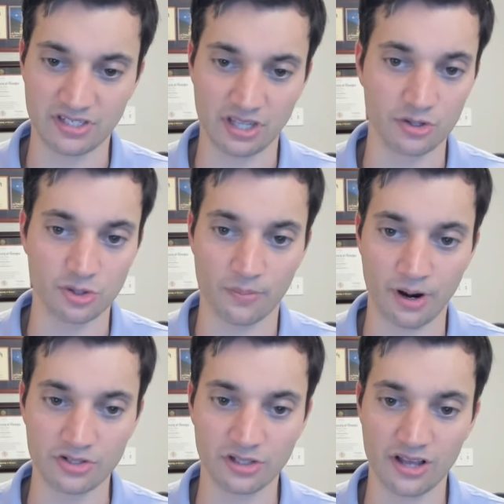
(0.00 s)
saying those are
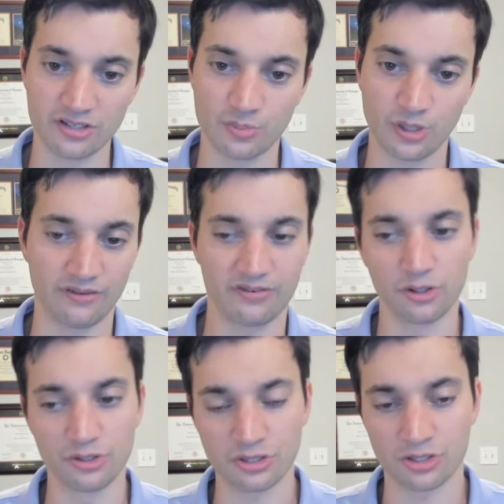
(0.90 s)
embarrassing losses, but if you're
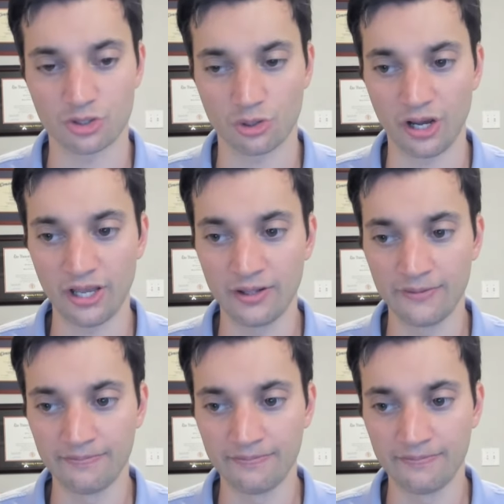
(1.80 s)
losing to Troy